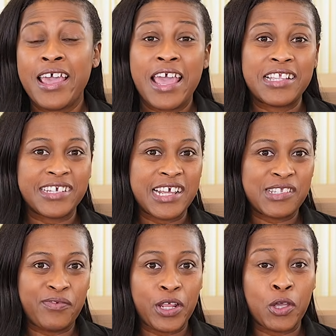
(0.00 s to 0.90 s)
In today's
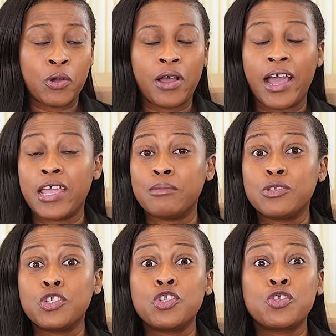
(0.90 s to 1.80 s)
video, I am
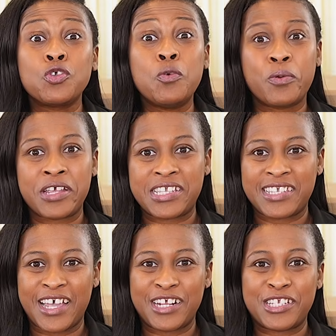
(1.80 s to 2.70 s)
super
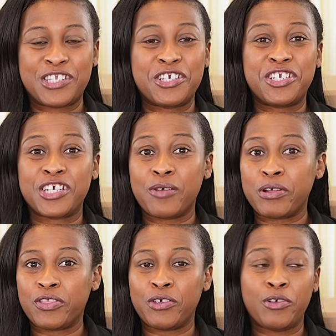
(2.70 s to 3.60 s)
excited to share
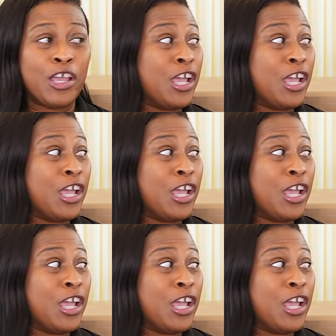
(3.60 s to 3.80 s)
with you